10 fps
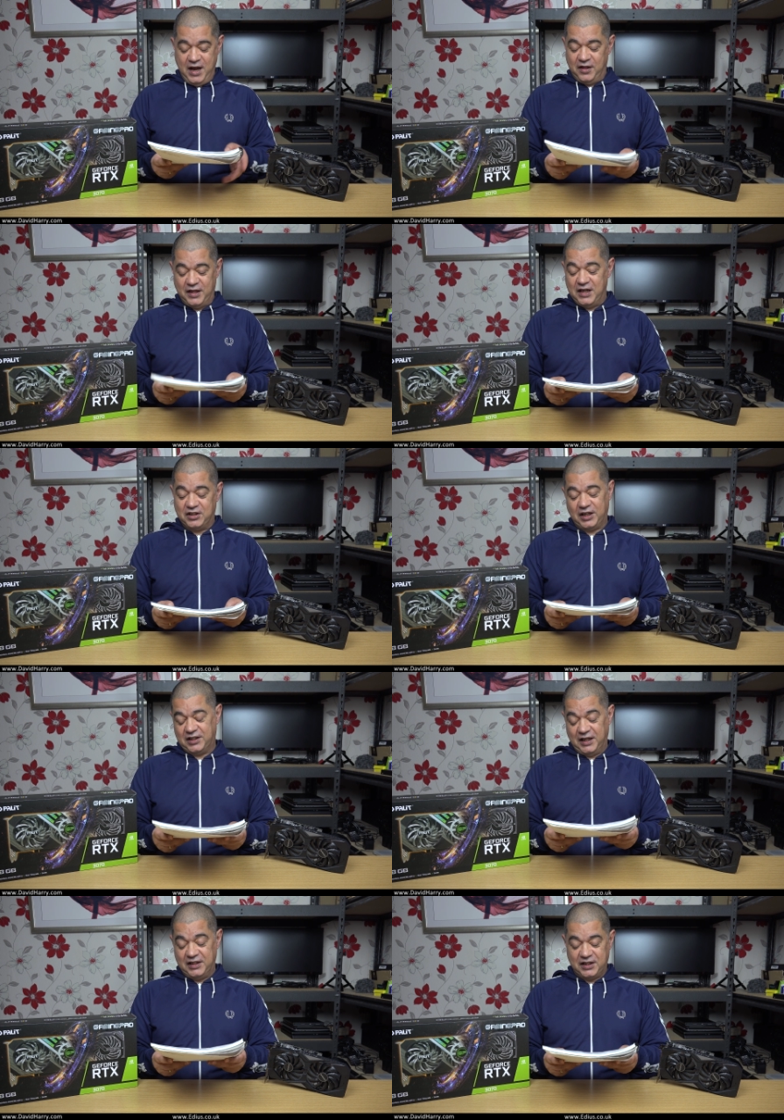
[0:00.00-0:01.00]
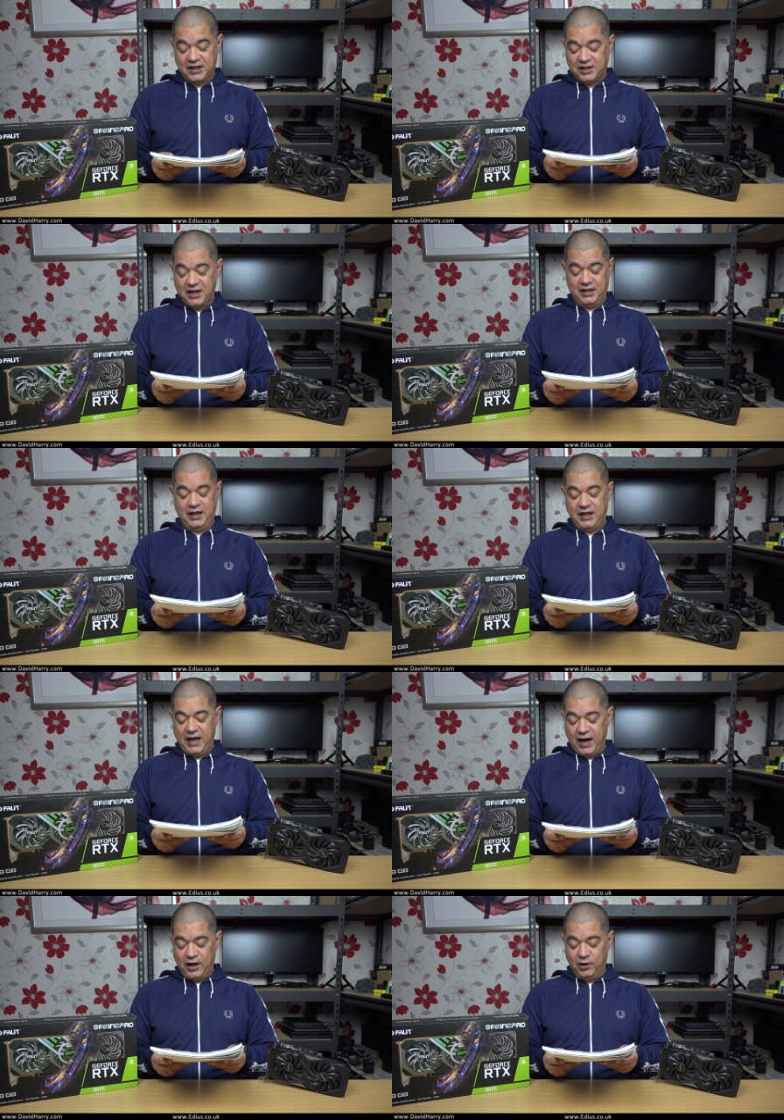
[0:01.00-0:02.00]
The 1660 did the
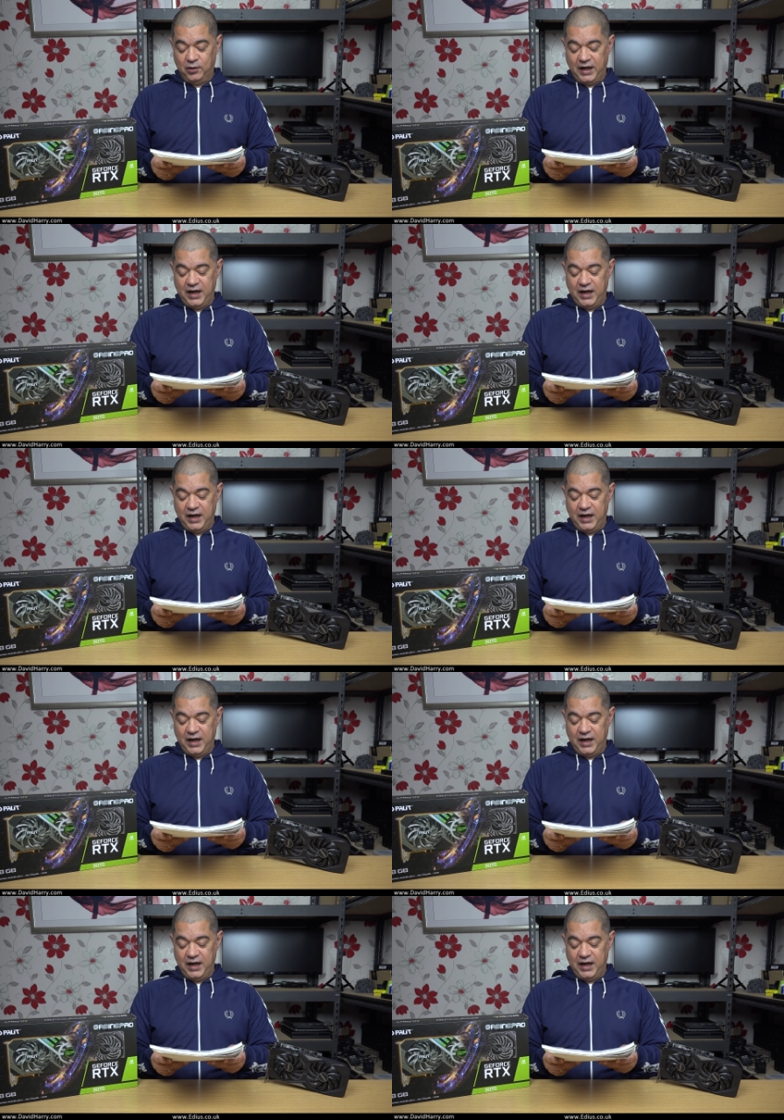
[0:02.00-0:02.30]
encode